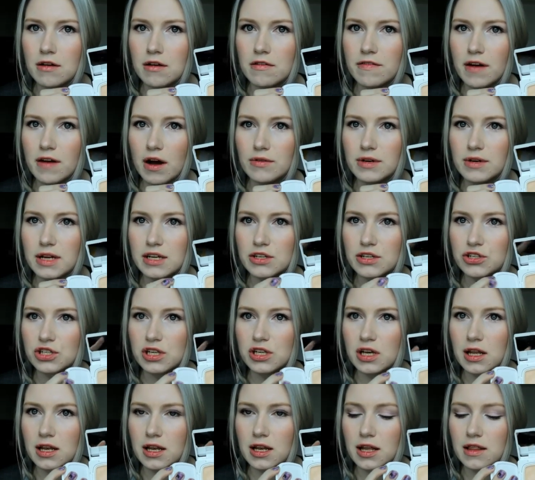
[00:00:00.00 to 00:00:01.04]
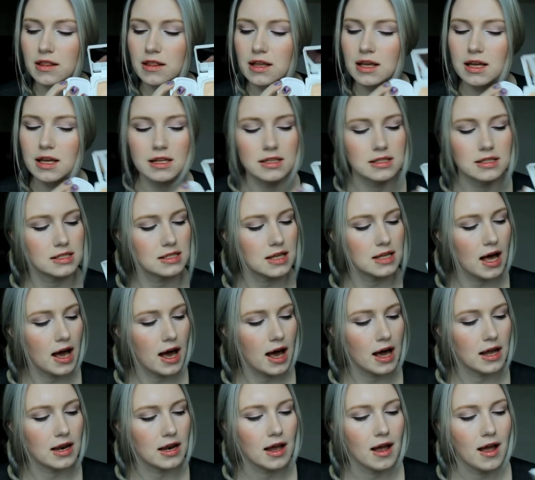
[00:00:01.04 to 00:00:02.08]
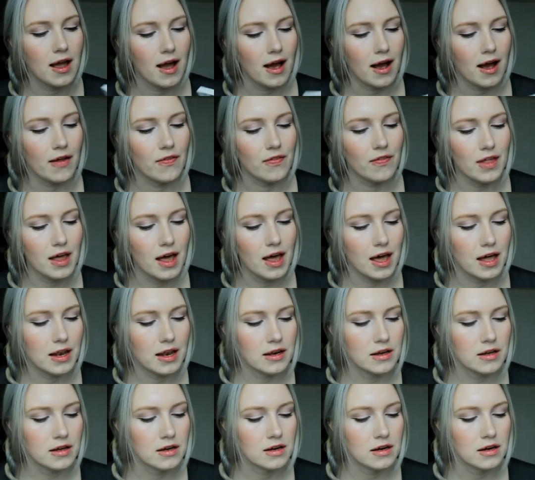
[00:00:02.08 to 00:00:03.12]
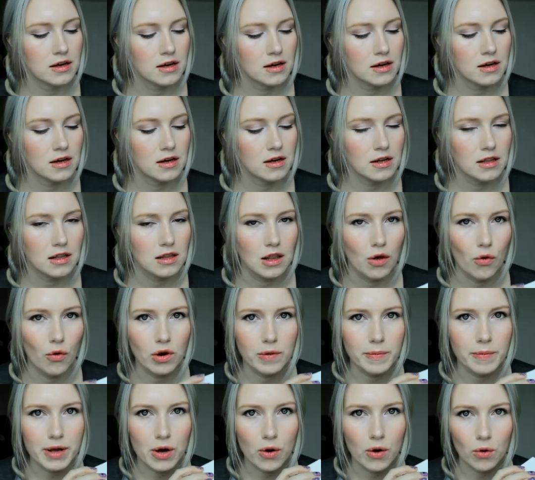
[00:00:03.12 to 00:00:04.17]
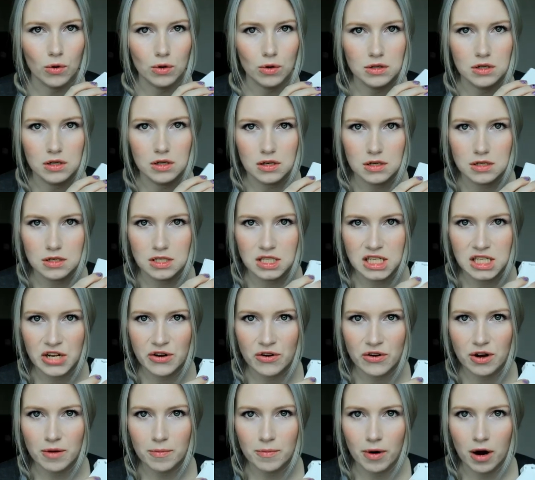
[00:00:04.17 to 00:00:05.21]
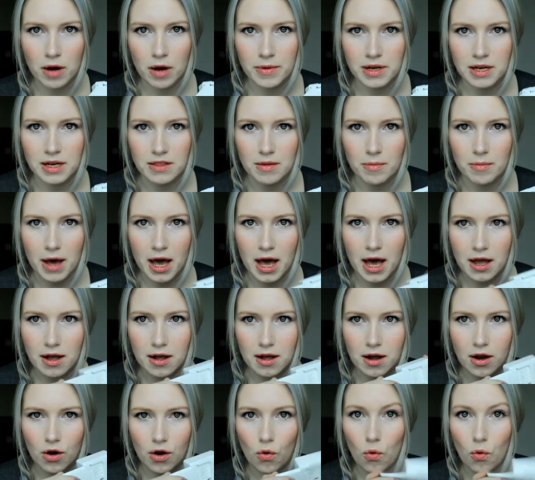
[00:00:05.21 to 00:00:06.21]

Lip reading: foundation in the inside, and then, lo and behold, secret compartment in the back.